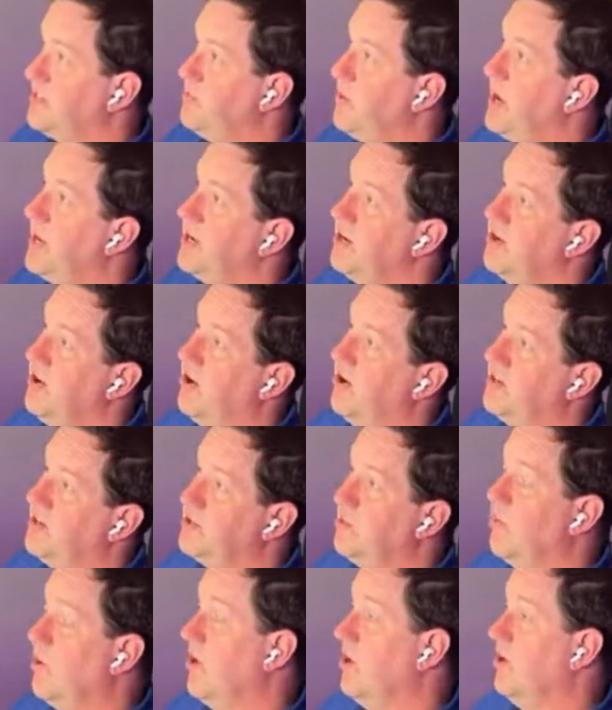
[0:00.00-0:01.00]
expanded
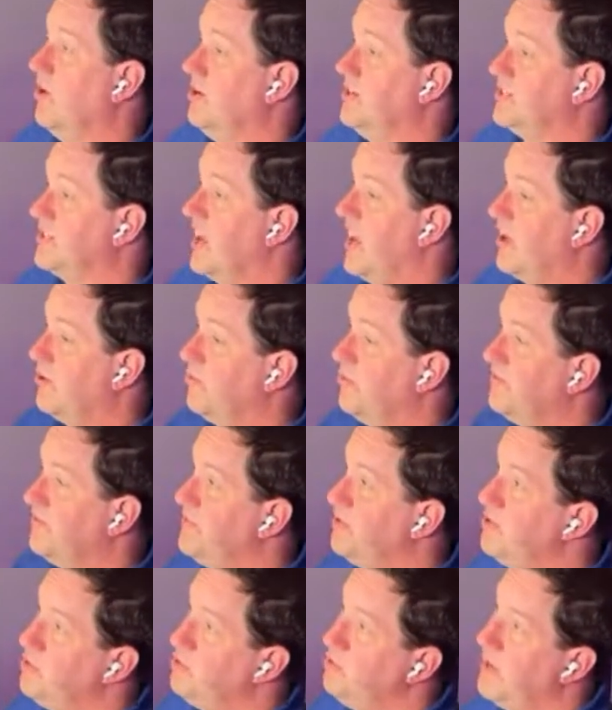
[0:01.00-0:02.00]
on it to where it's got a
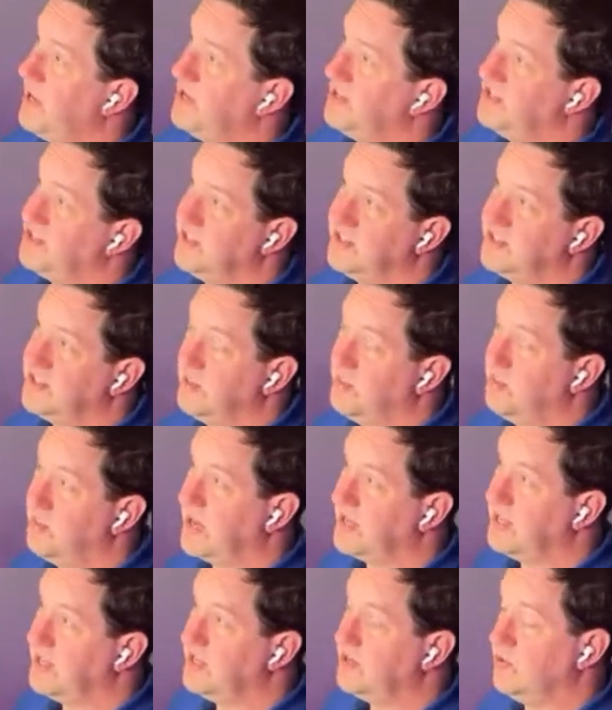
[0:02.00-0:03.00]
review-based system
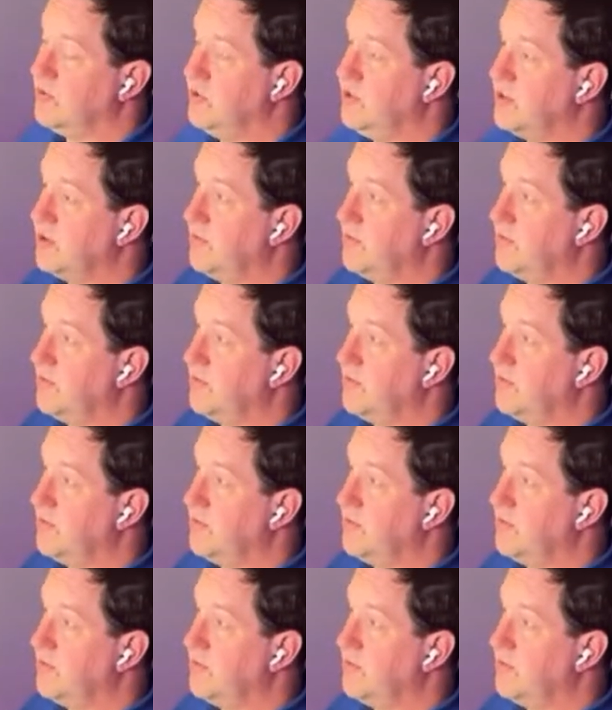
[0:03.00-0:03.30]
baked into it.